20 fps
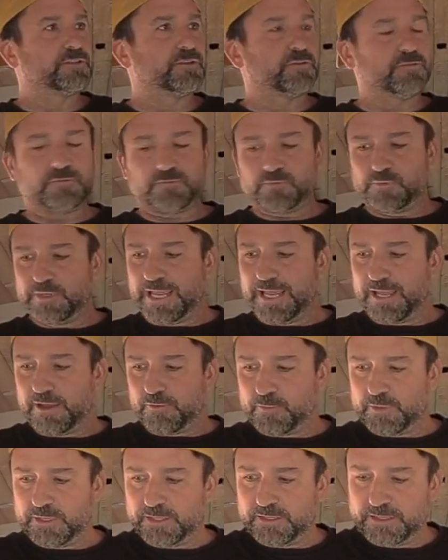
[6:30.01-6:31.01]
so
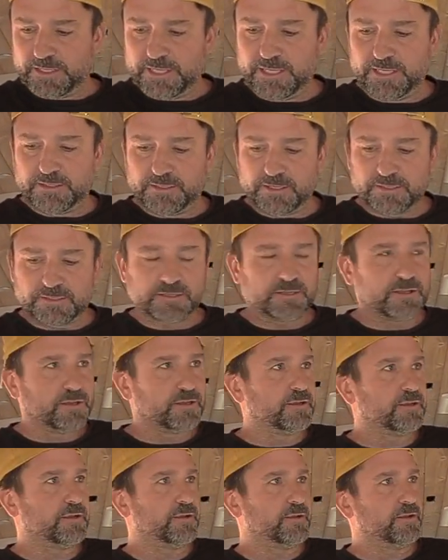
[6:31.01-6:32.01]
we needed
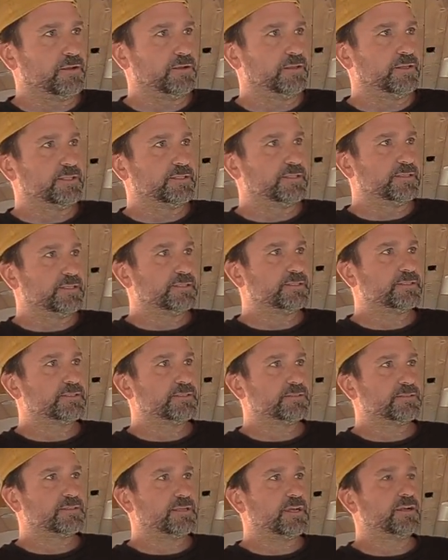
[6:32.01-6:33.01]

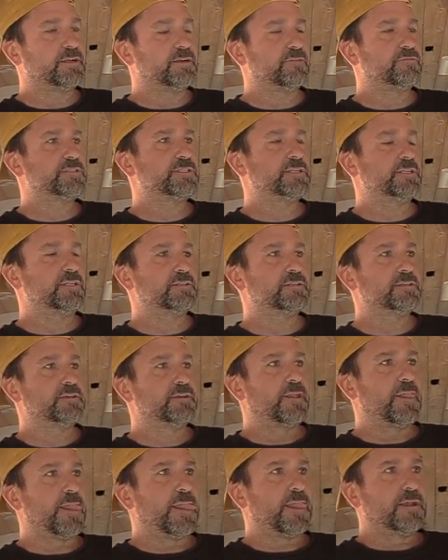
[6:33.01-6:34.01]
this kind of seat
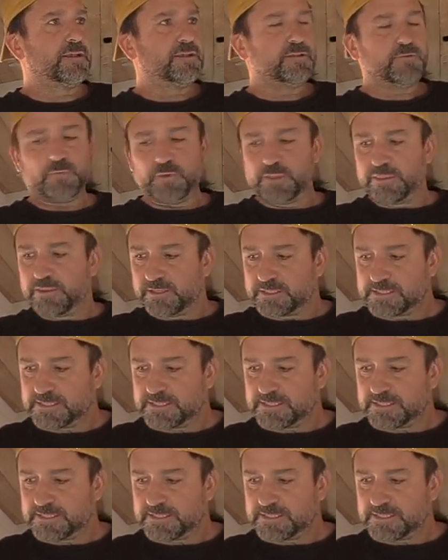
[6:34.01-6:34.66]
with the